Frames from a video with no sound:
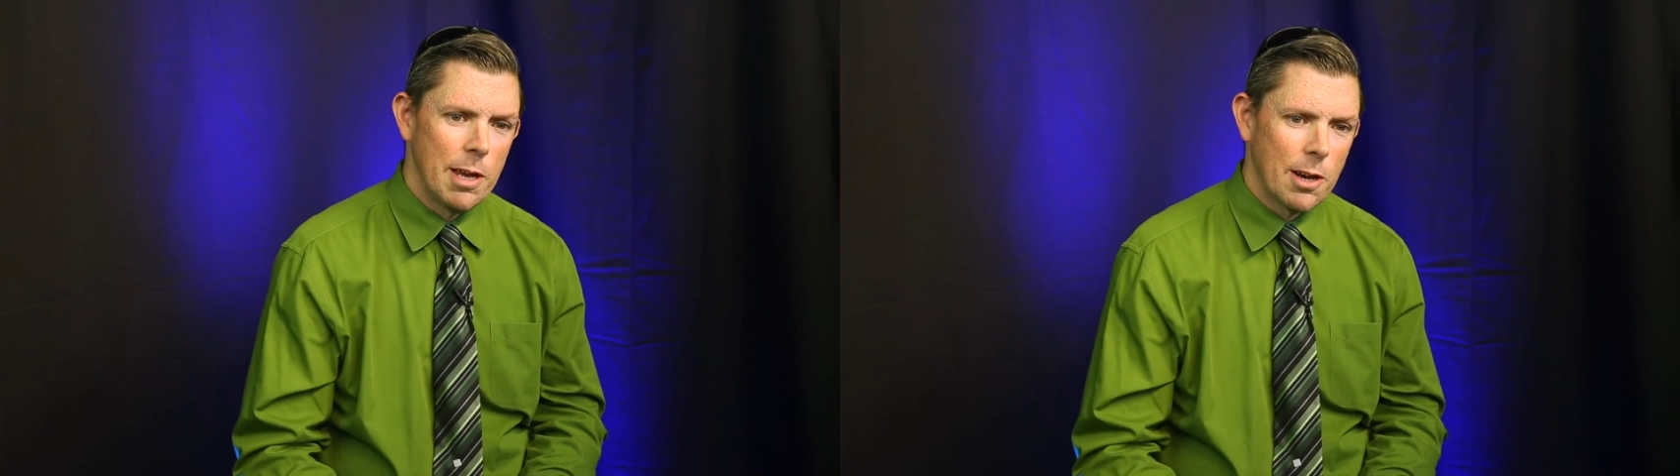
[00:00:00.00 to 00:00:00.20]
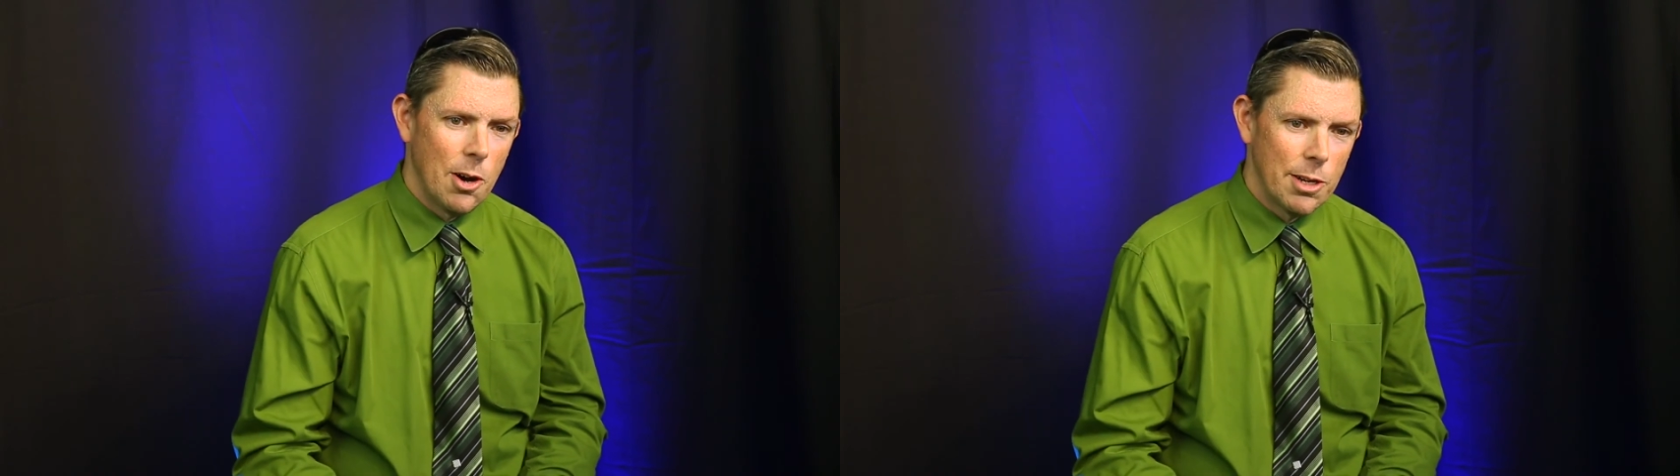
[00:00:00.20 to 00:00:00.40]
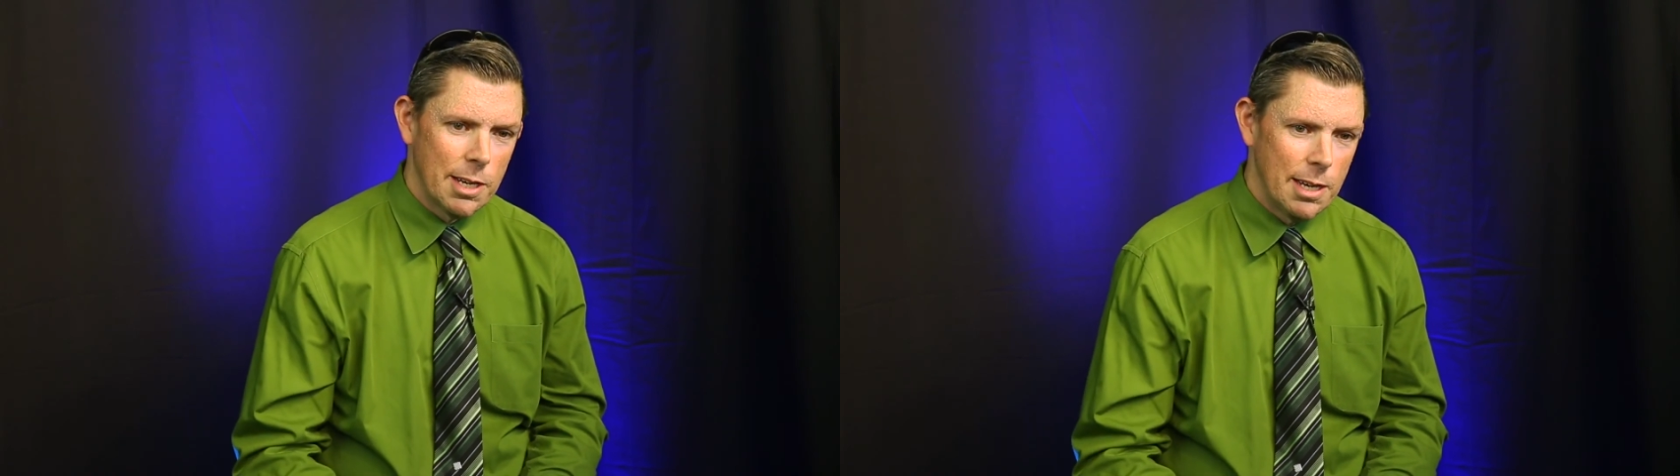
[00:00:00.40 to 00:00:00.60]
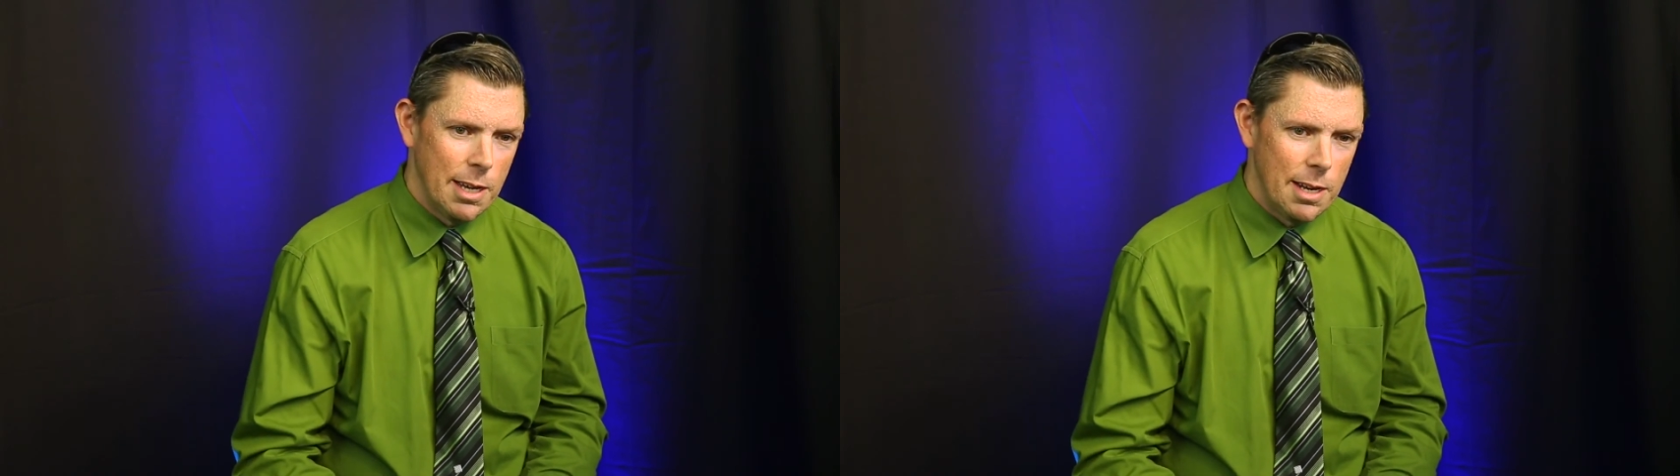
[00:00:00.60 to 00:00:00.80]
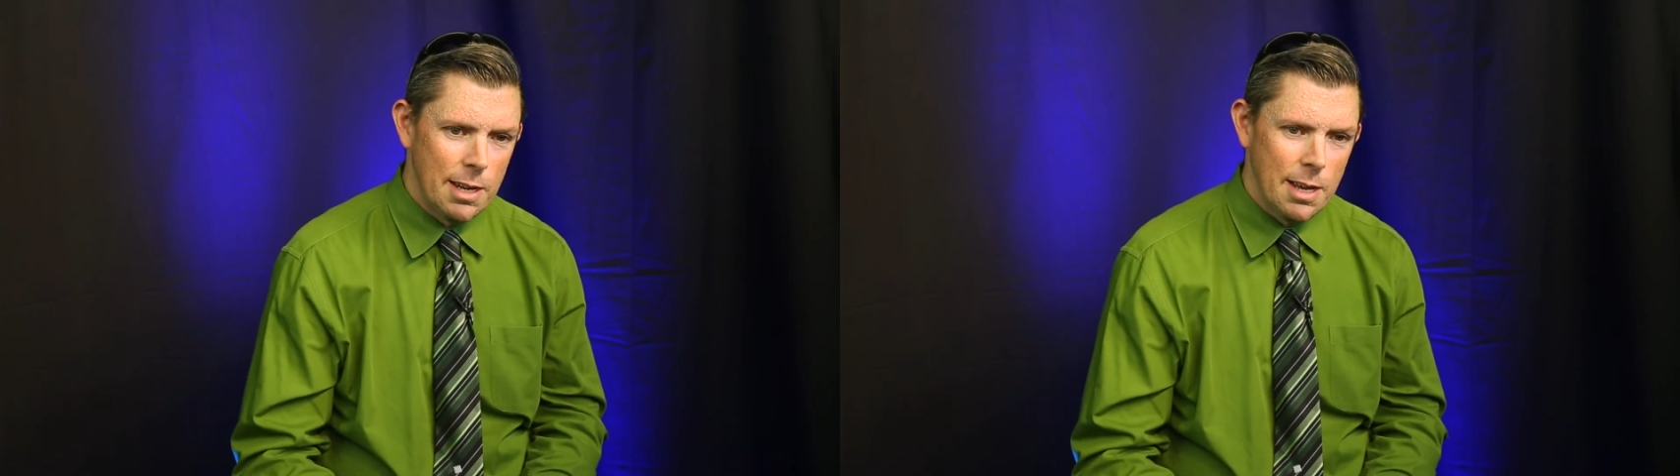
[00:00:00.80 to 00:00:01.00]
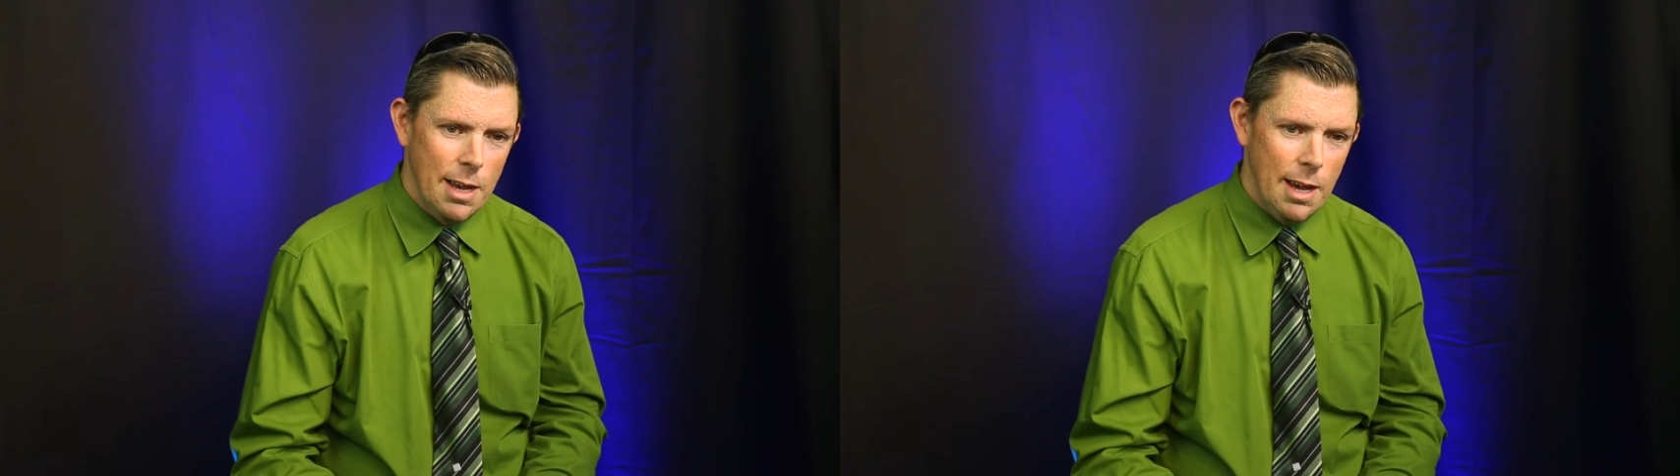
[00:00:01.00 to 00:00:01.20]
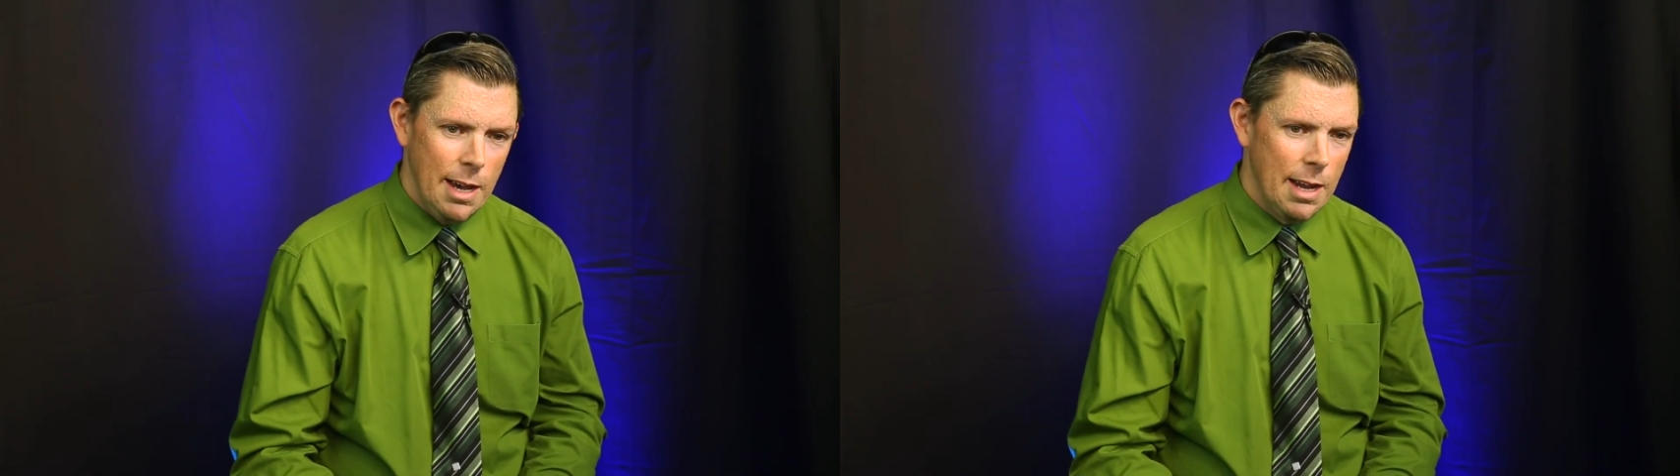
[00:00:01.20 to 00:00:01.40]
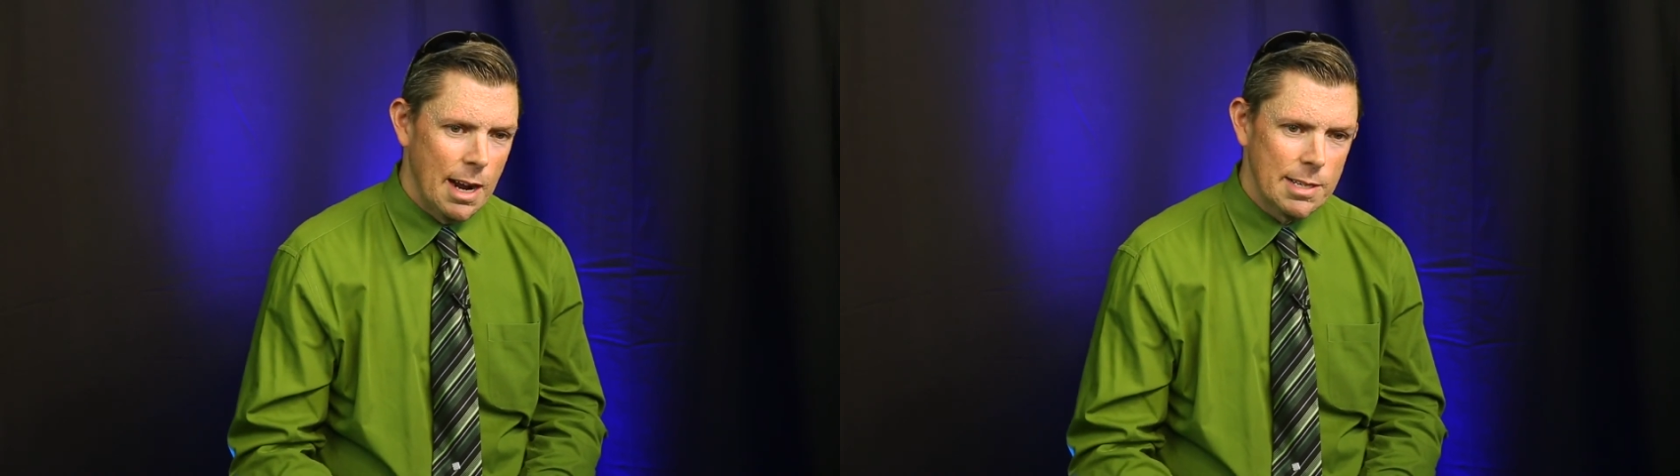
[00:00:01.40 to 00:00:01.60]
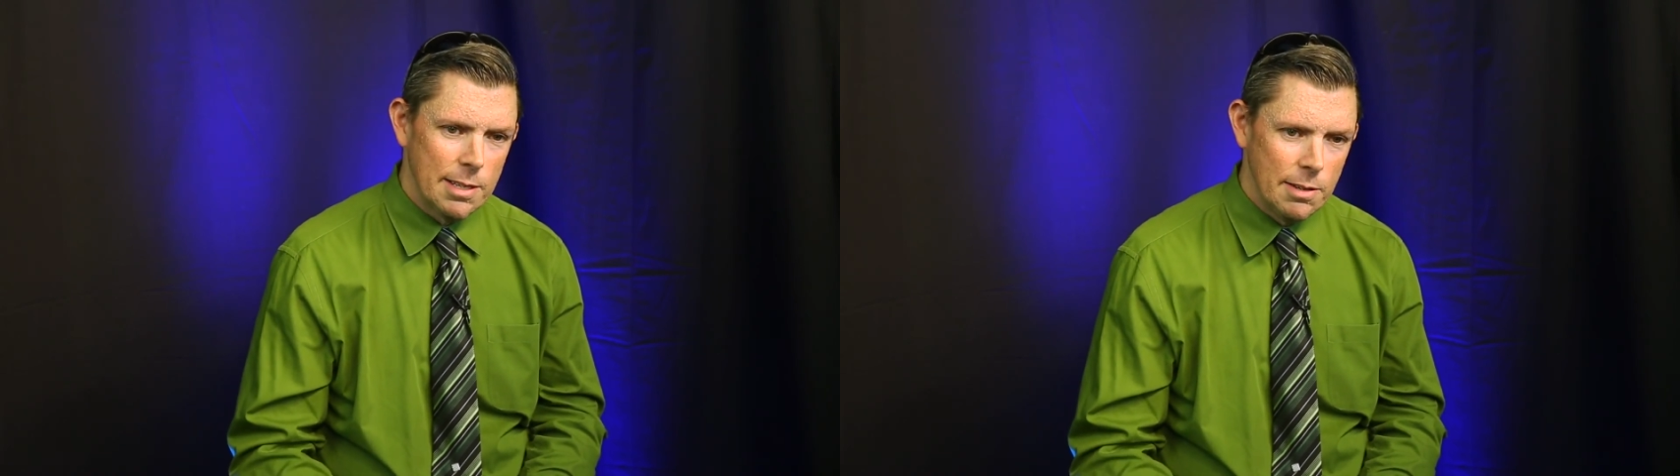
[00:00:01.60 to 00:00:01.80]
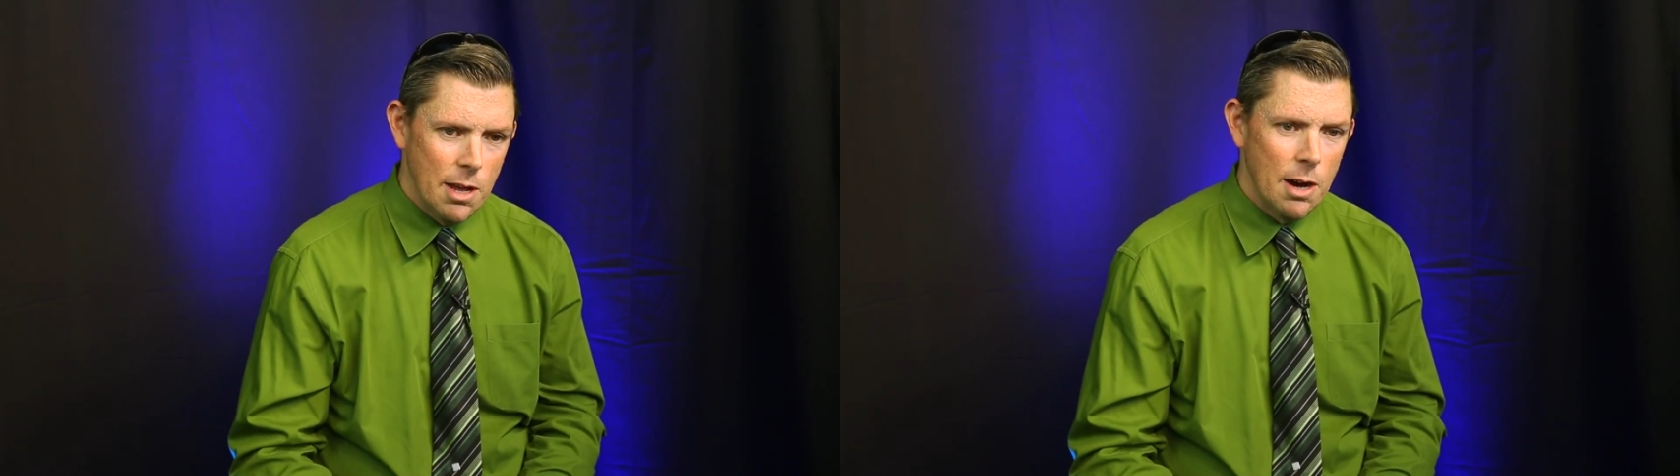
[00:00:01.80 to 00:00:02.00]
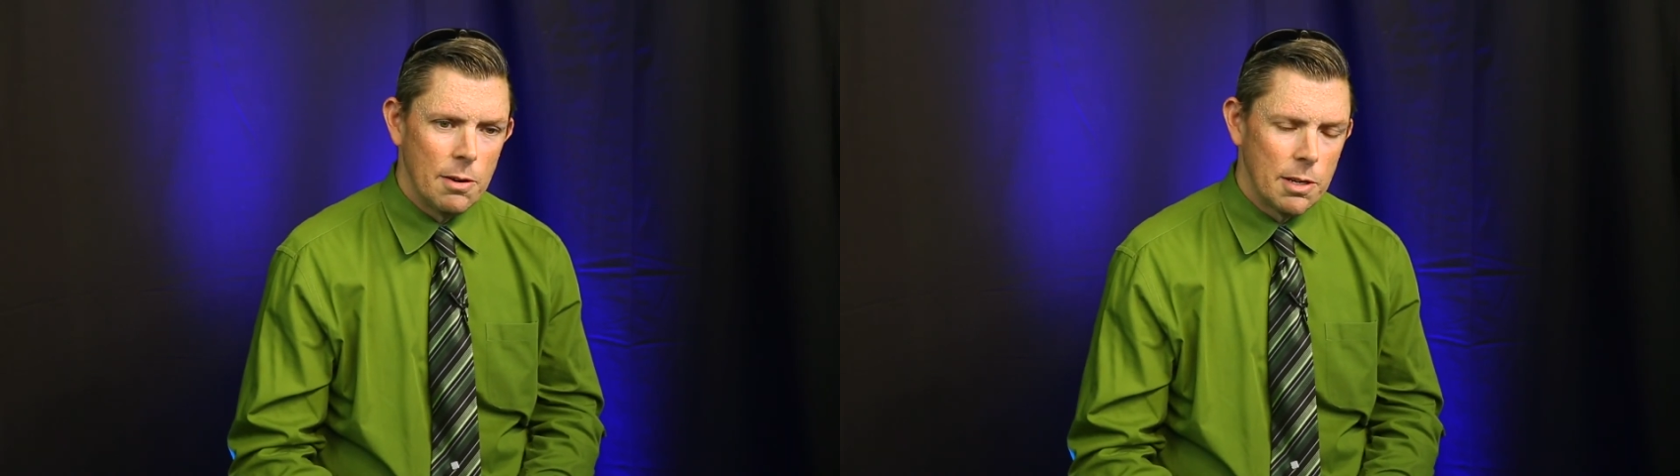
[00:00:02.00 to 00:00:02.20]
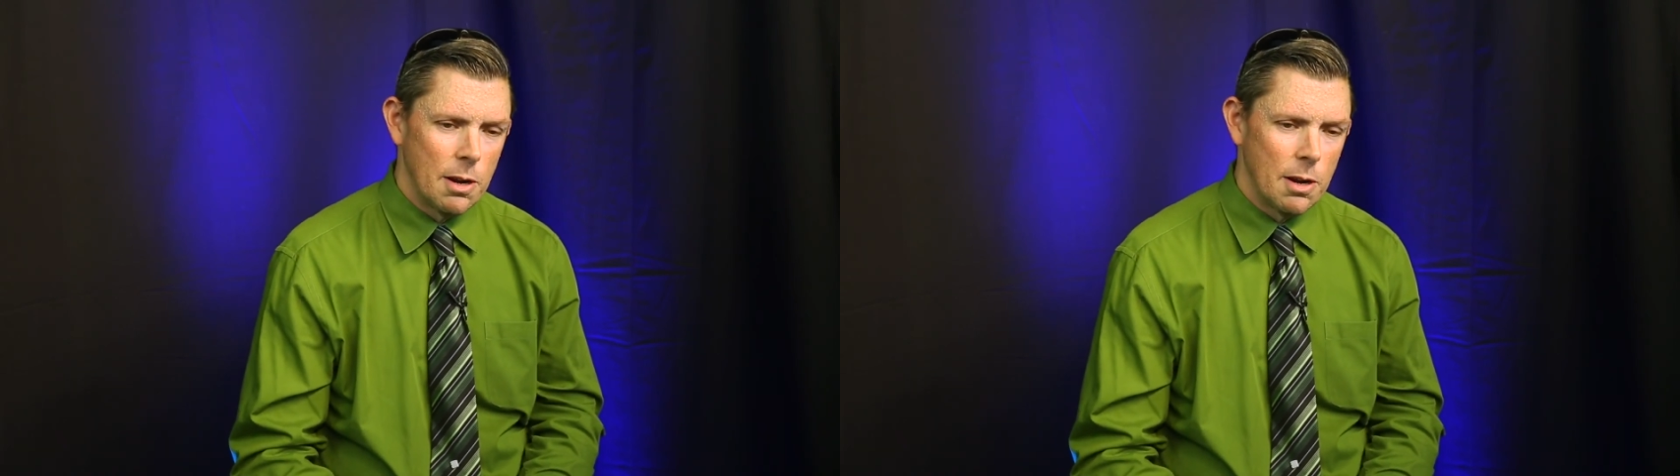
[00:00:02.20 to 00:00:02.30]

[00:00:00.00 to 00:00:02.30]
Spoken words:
They called again, and I said, no,